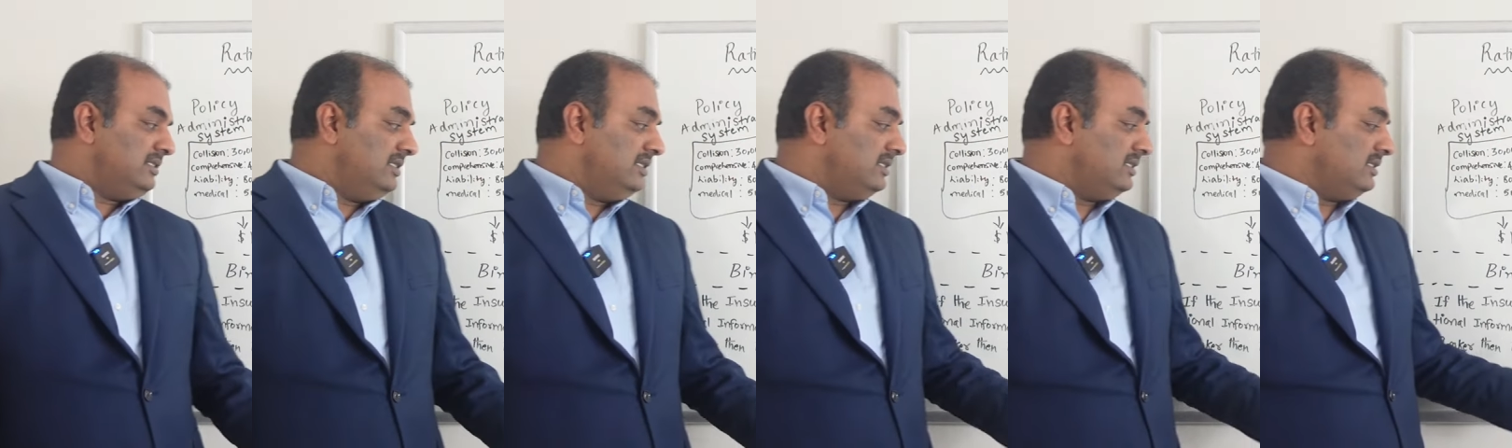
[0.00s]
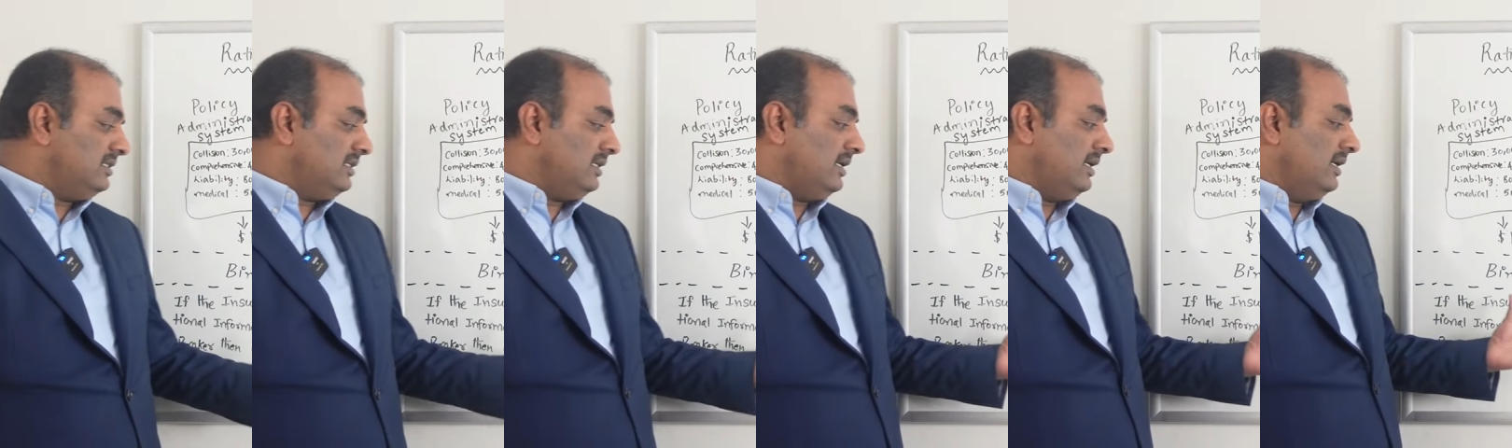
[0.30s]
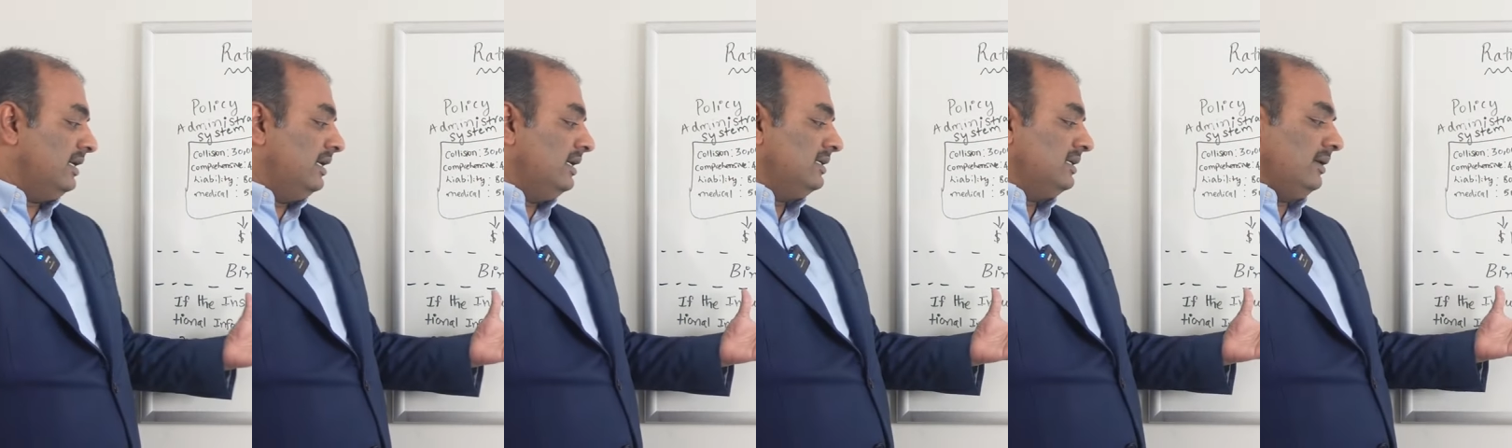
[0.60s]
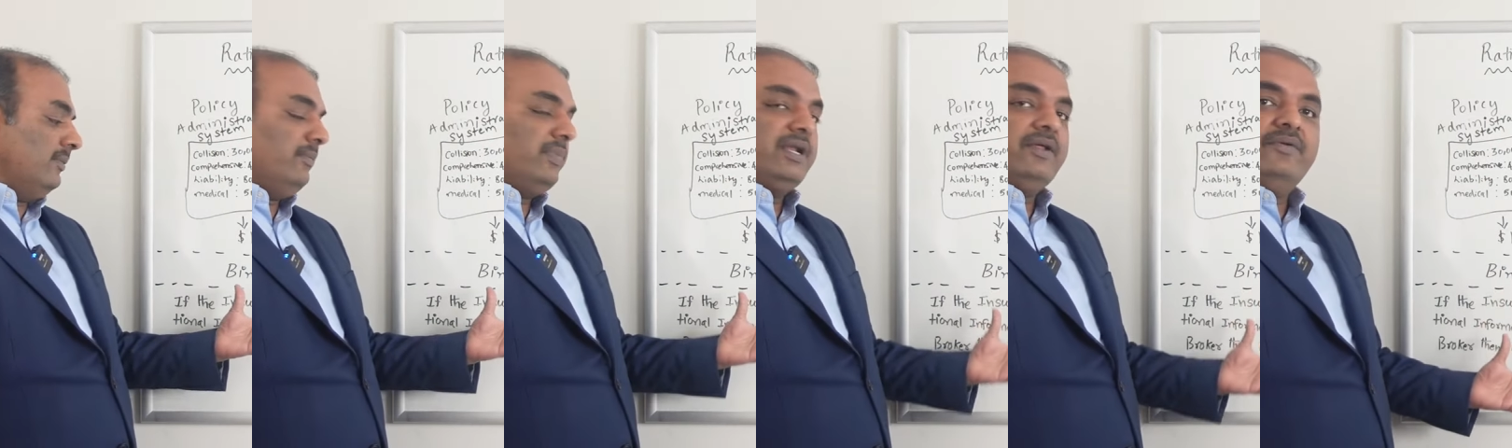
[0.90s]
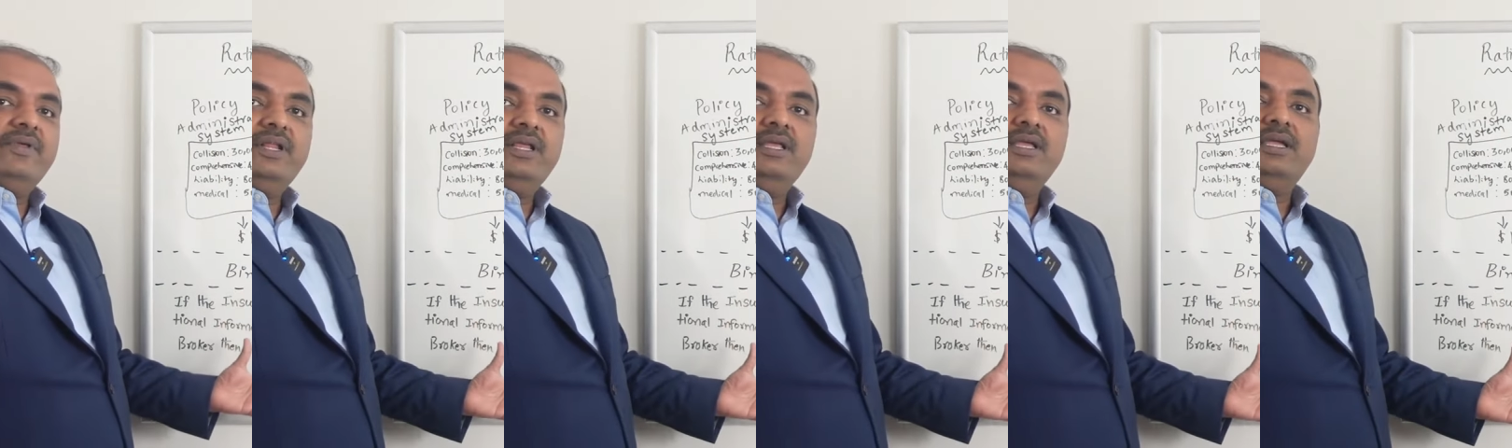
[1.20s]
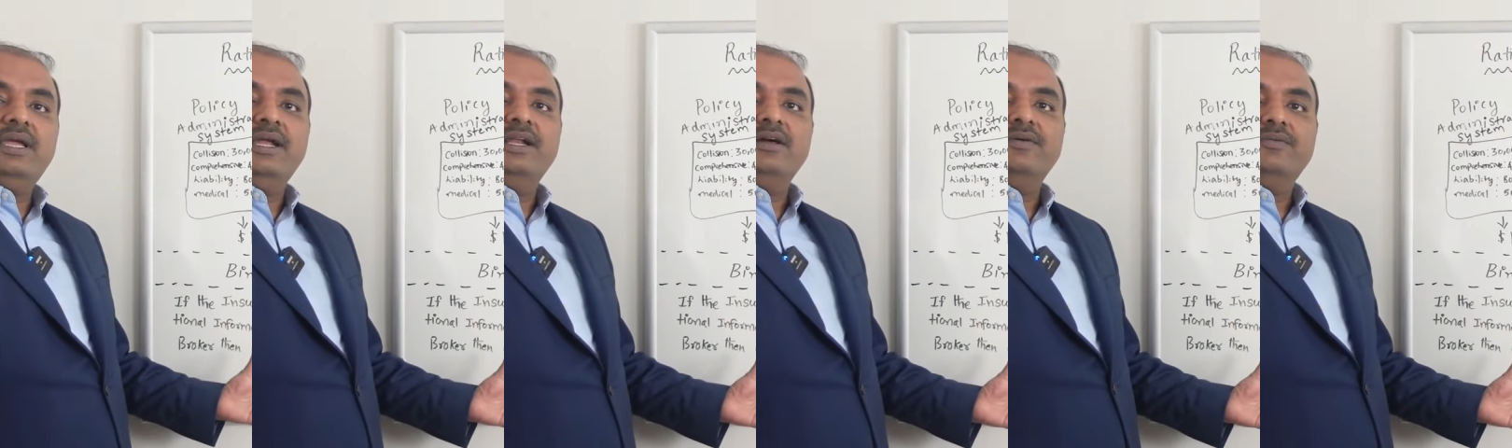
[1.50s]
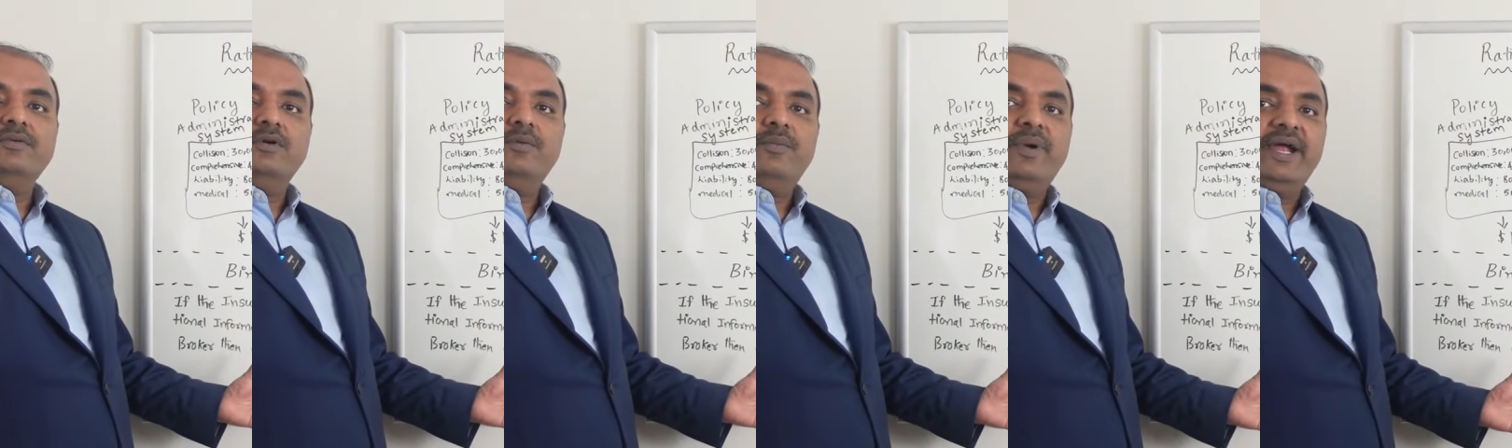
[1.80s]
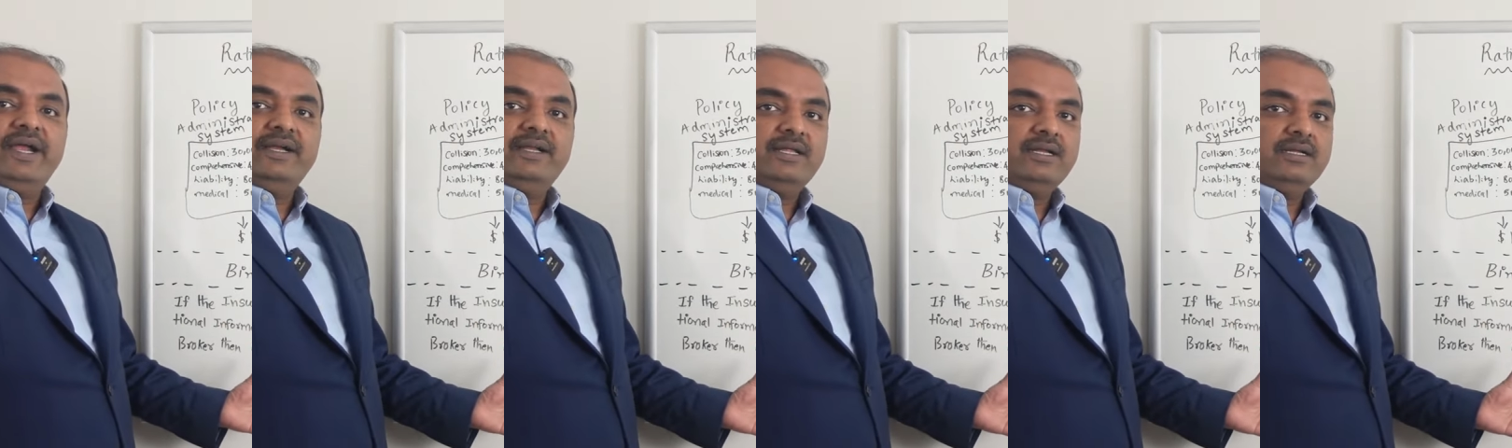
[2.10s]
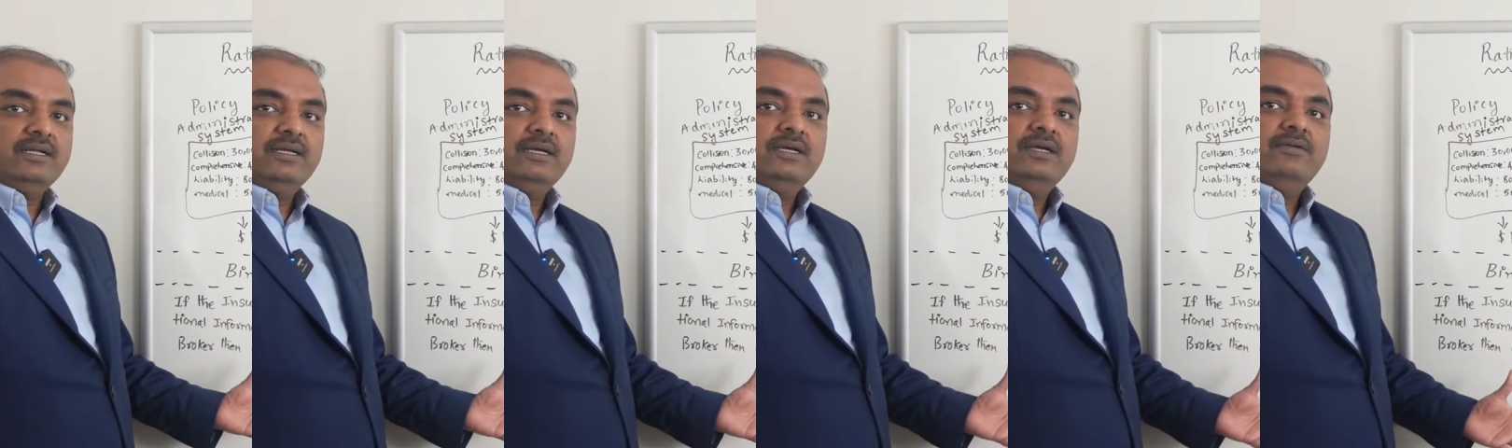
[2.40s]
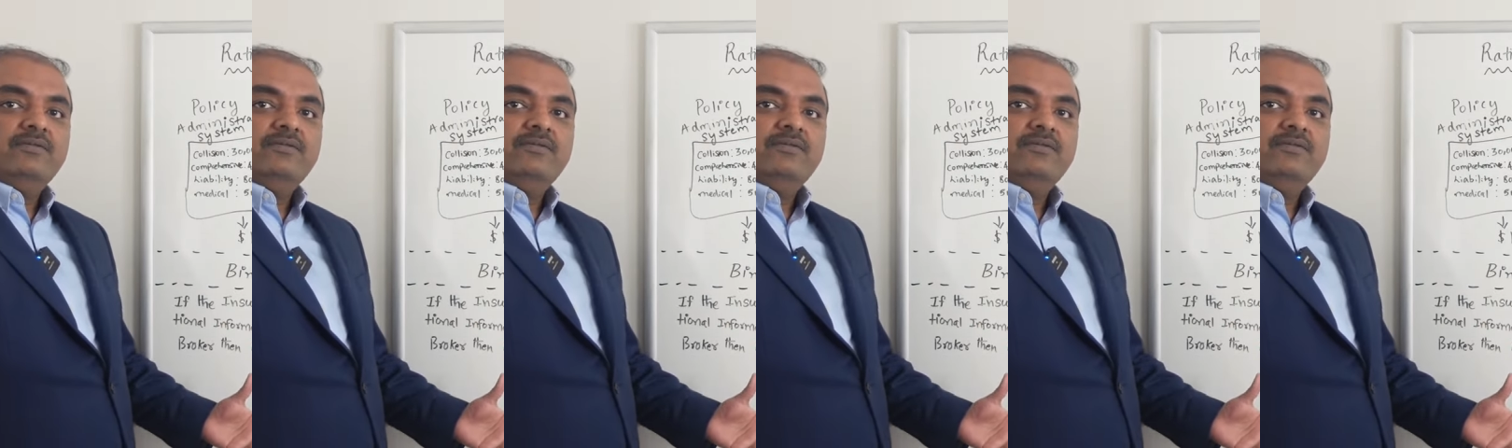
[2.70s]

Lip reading: this is a temporary kind of binder